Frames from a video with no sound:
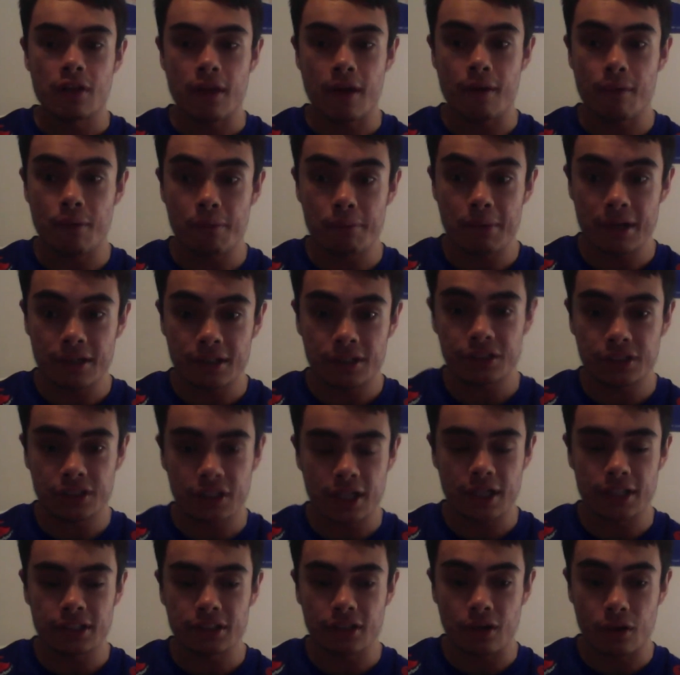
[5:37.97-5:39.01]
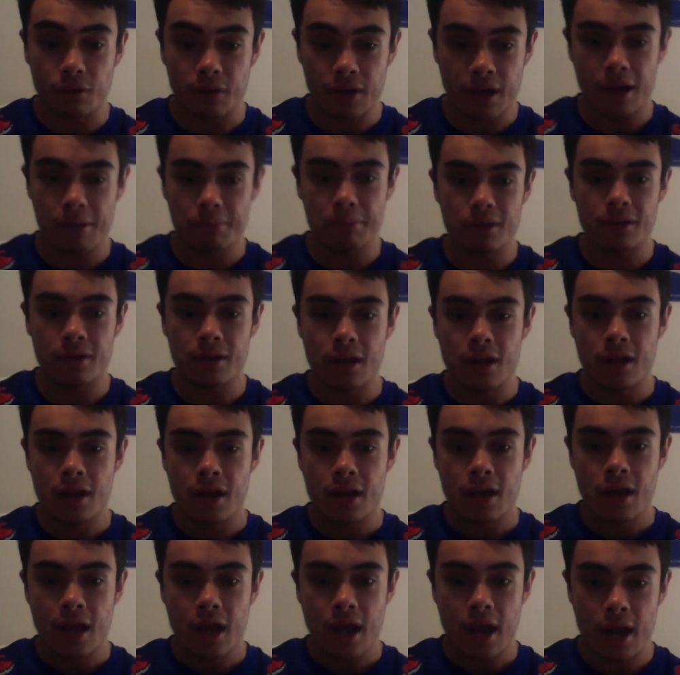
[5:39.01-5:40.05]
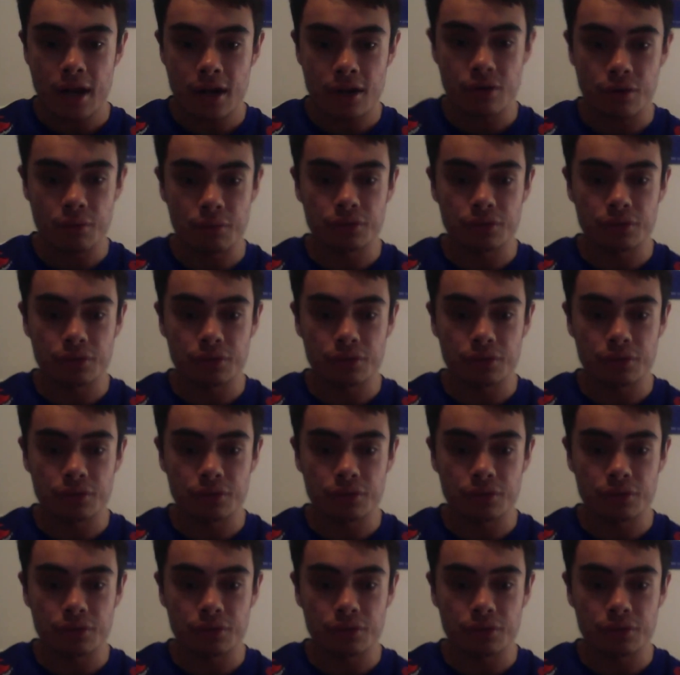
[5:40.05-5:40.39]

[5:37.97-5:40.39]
They will make a change. They'll come in and